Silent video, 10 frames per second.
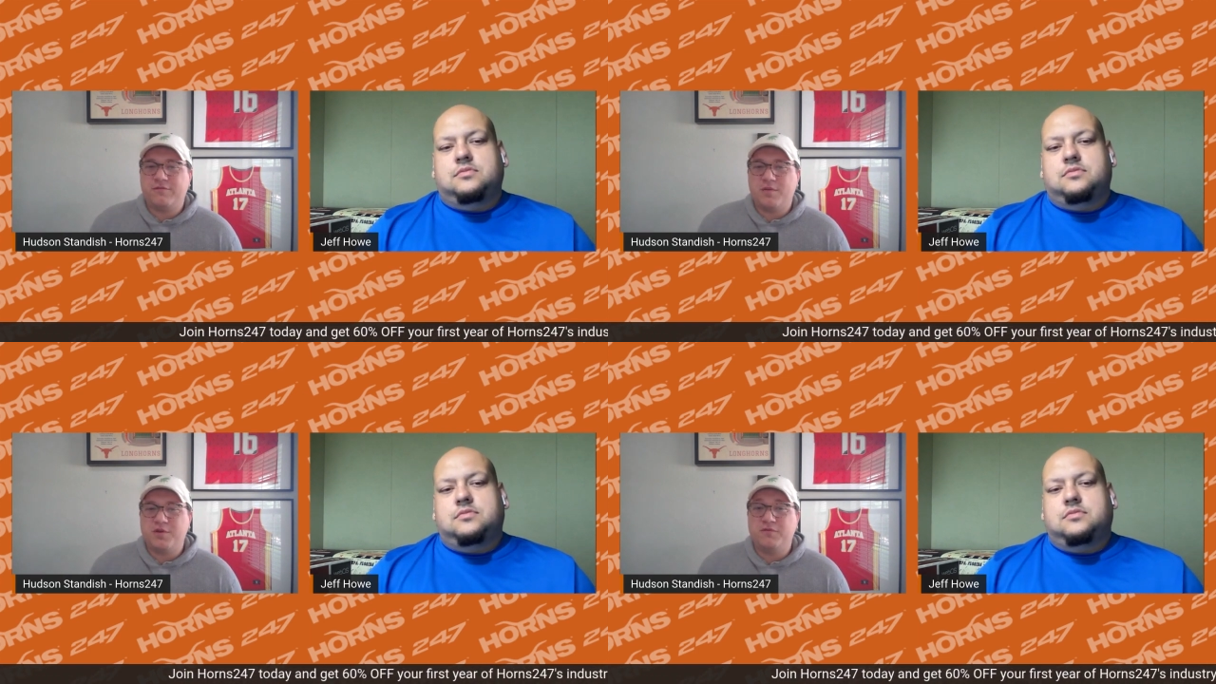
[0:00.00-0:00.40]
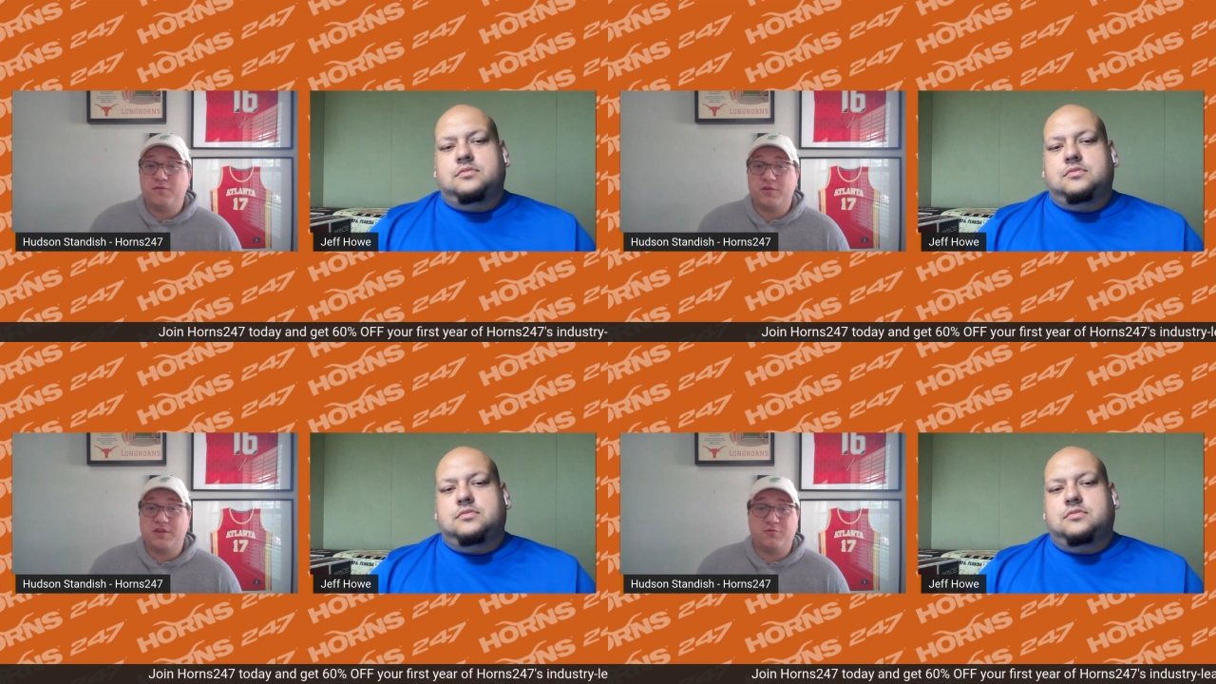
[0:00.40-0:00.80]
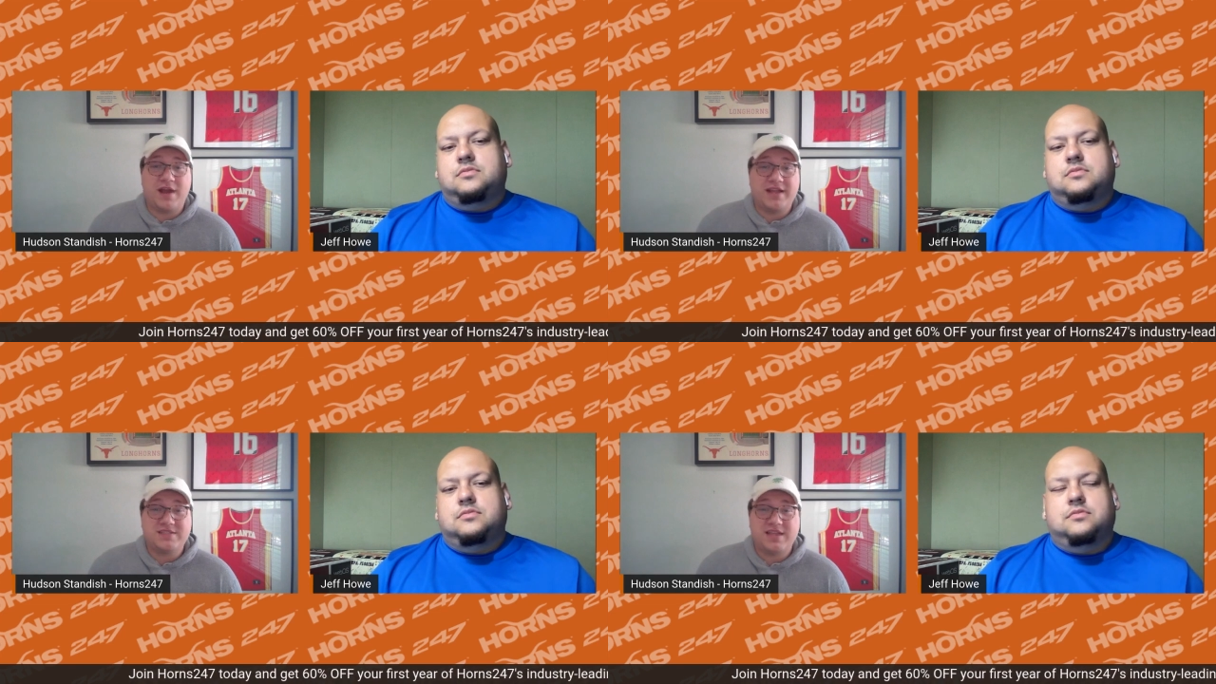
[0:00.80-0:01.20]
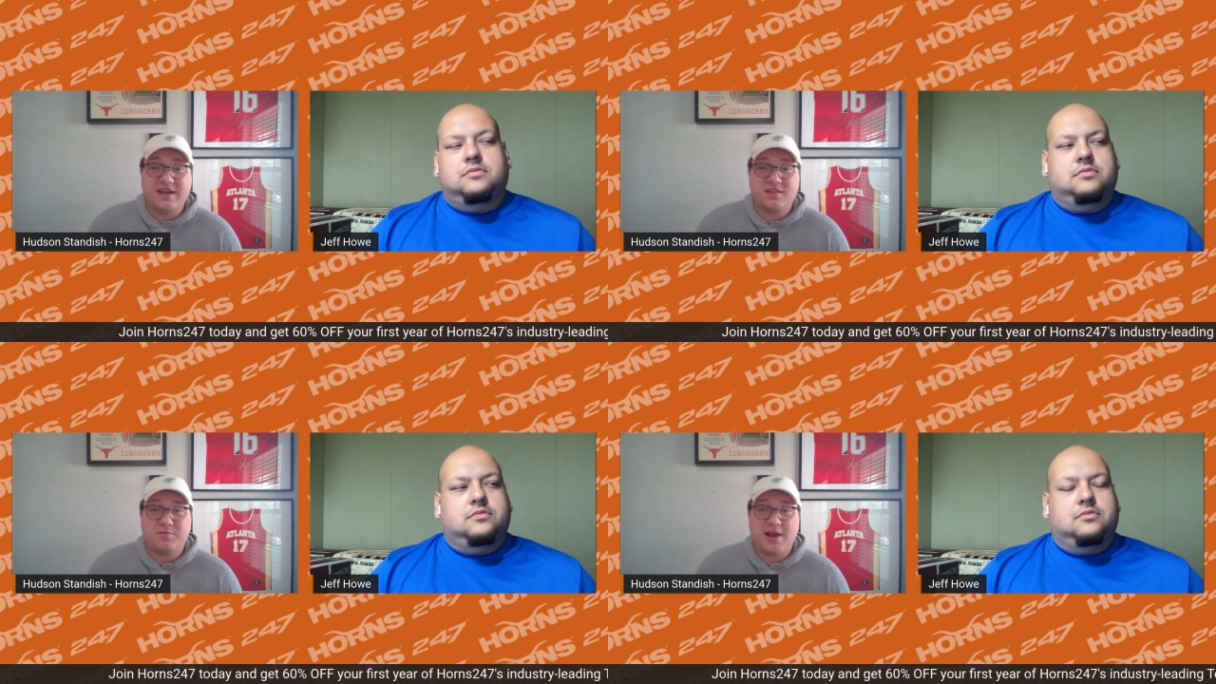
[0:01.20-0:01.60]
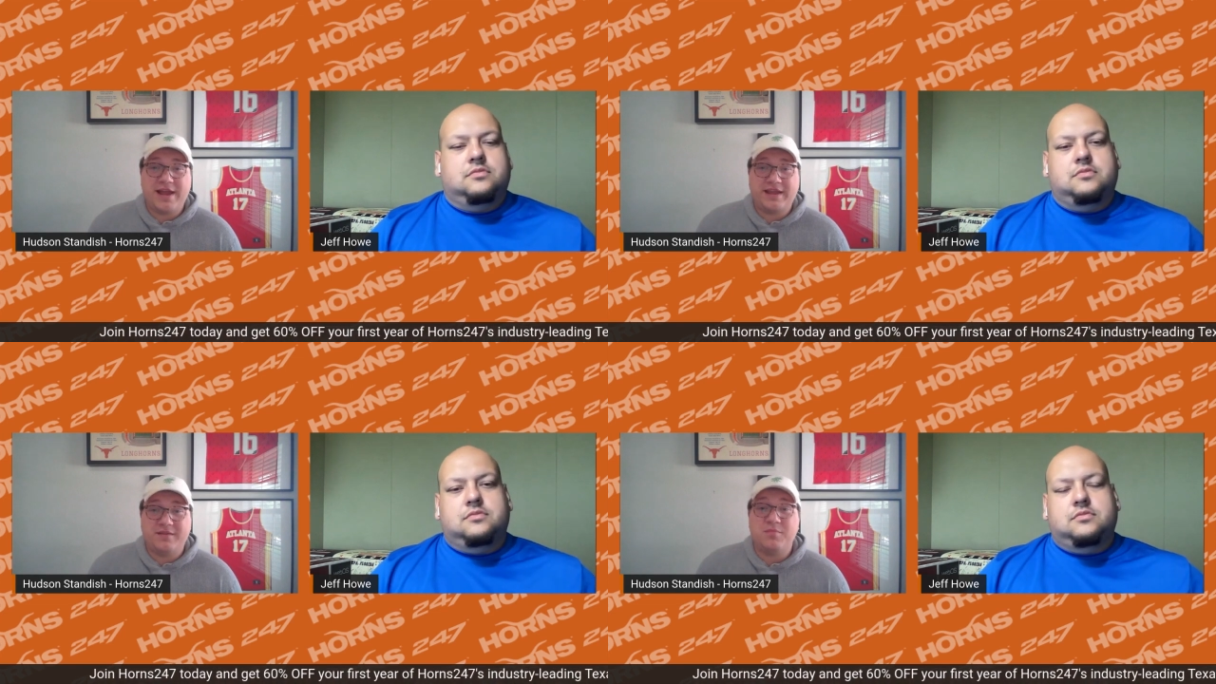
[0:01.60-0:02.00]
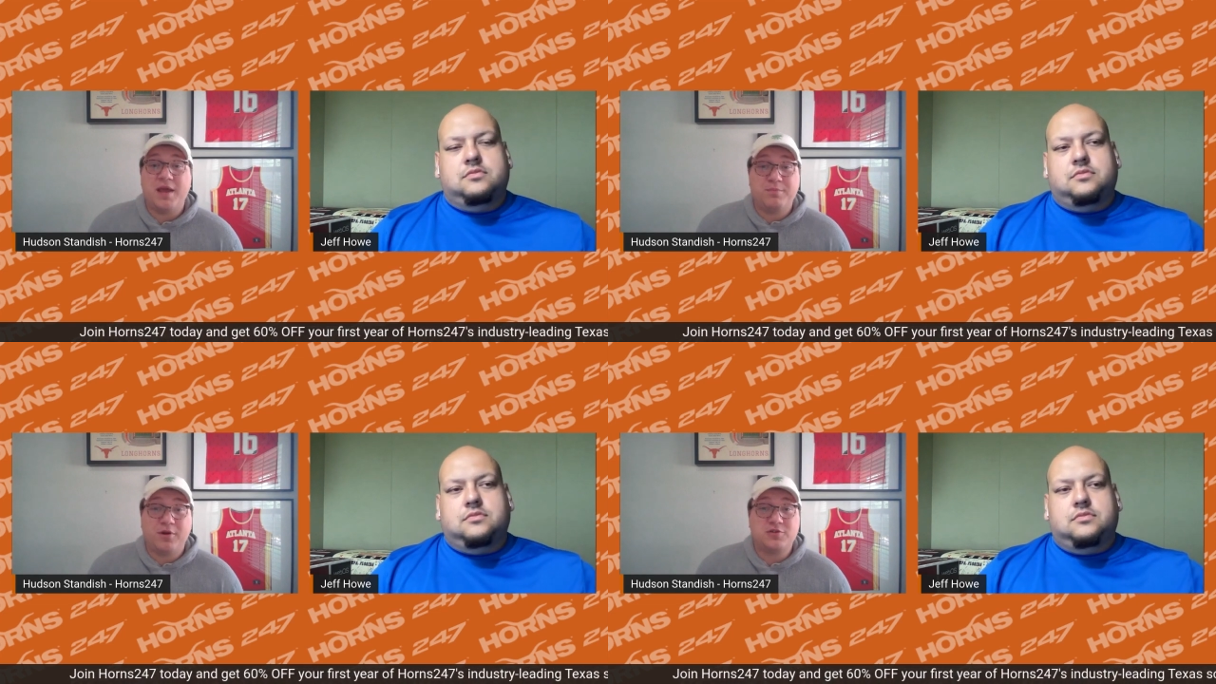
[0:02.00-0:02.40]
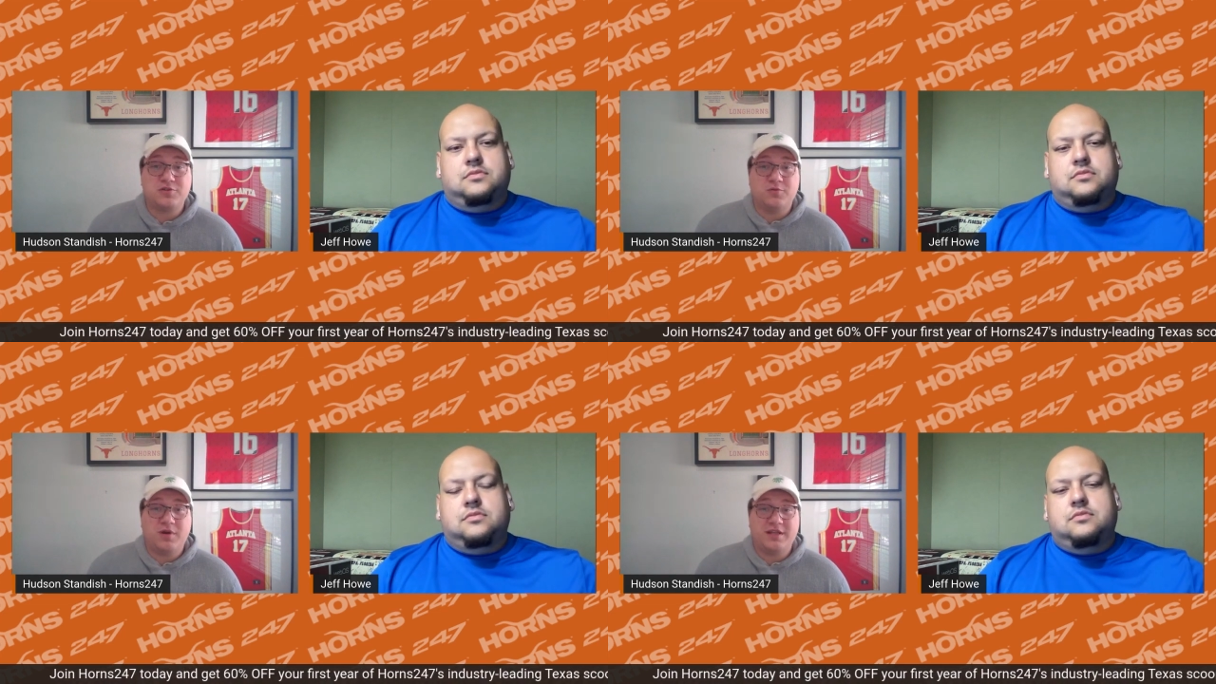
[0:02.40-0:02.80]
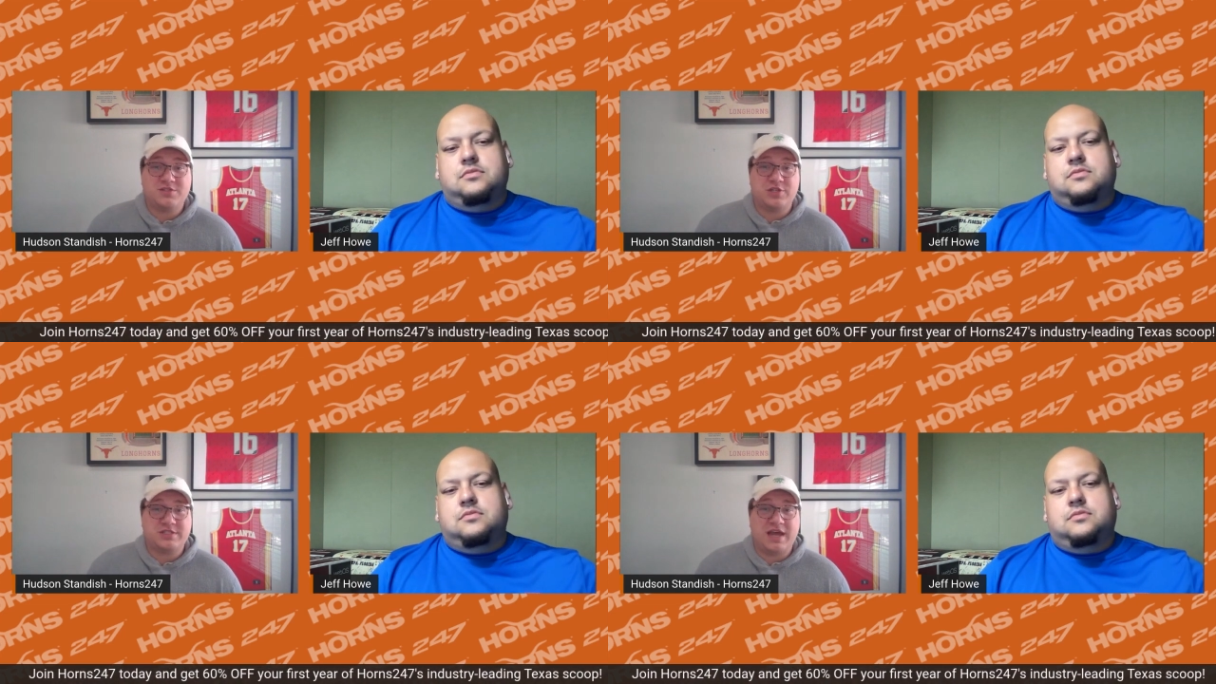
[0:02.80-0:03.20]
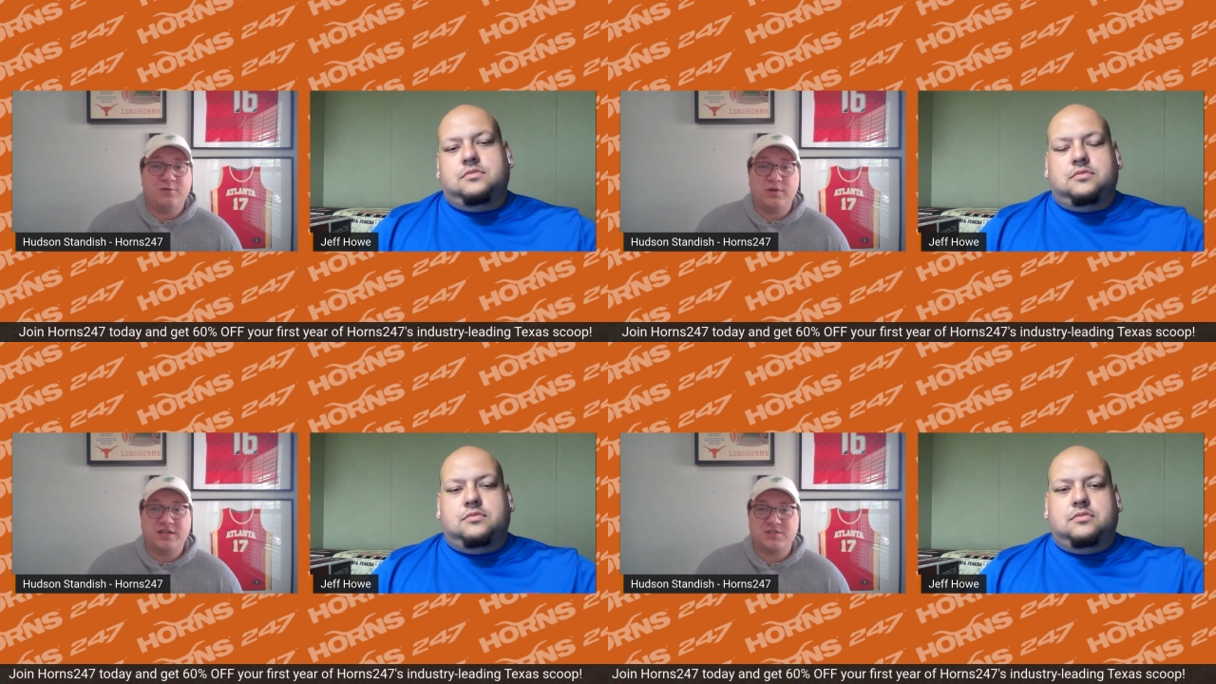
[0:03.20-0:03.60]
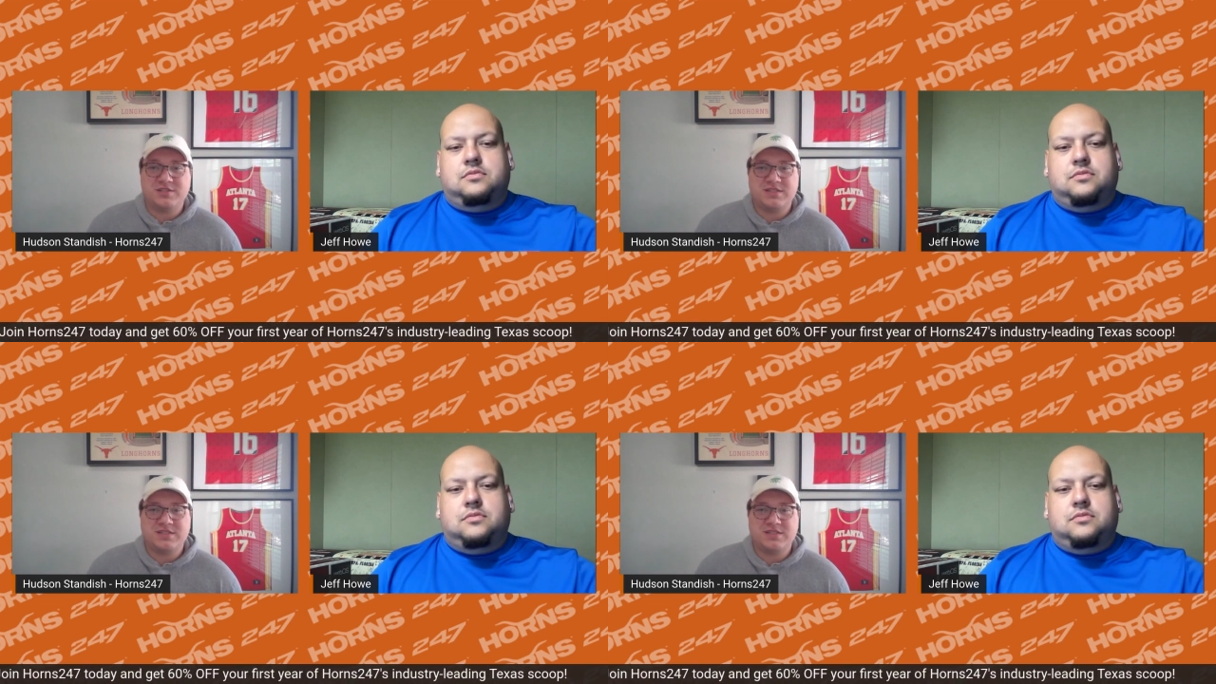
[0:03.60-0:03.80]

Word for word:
Speaker 1: from you for the right side of the bracket? My personal one is just I want to just